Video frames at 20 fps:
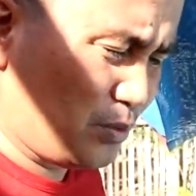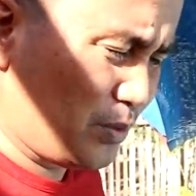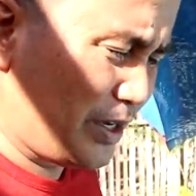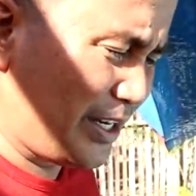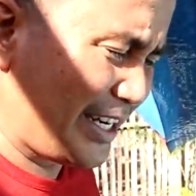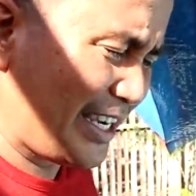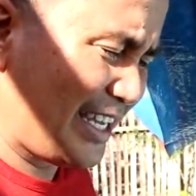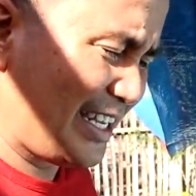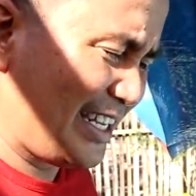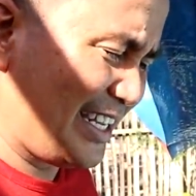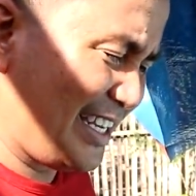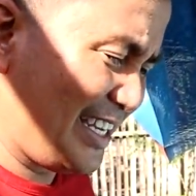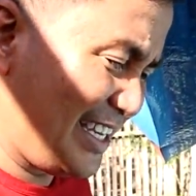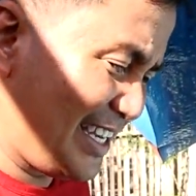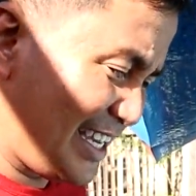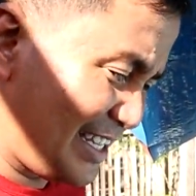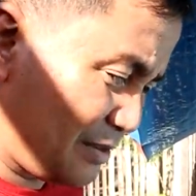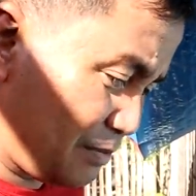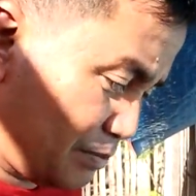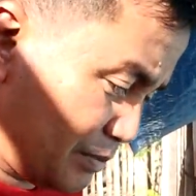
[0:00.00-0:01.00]
where can I
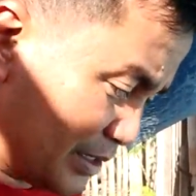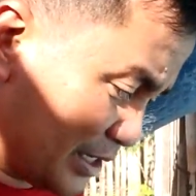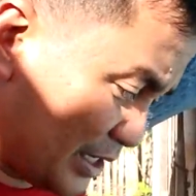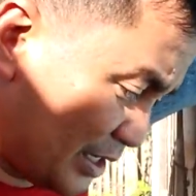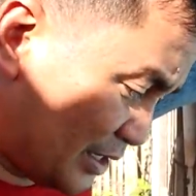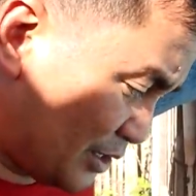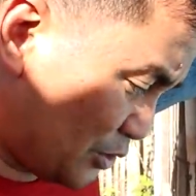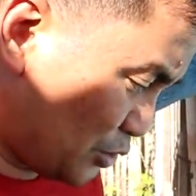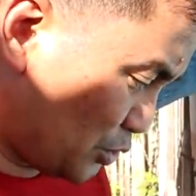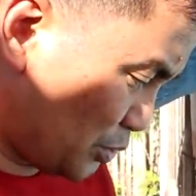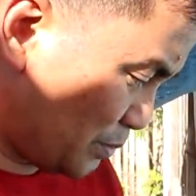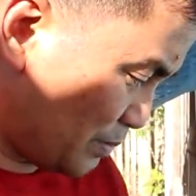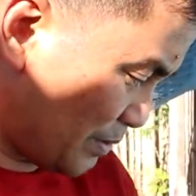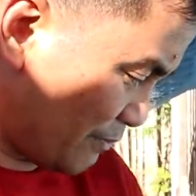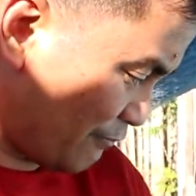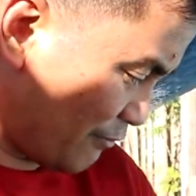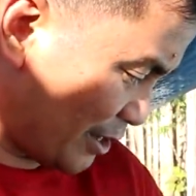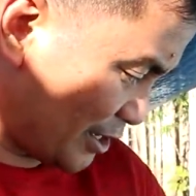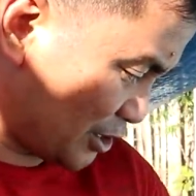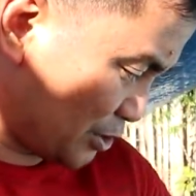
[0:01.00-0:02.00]
get my
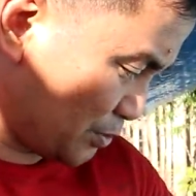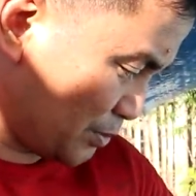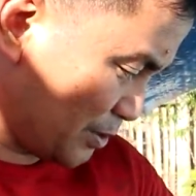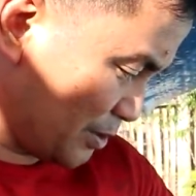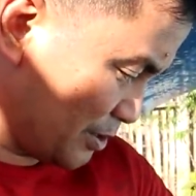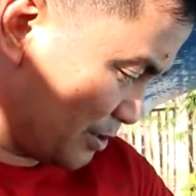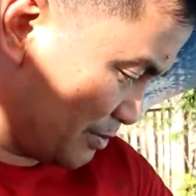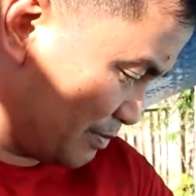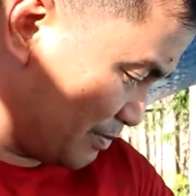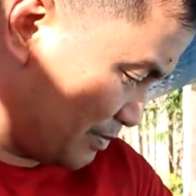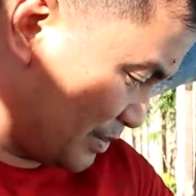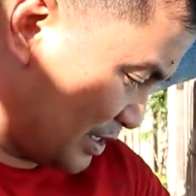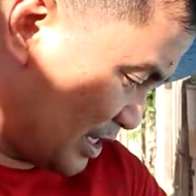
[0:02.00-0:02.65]
tubifex worm?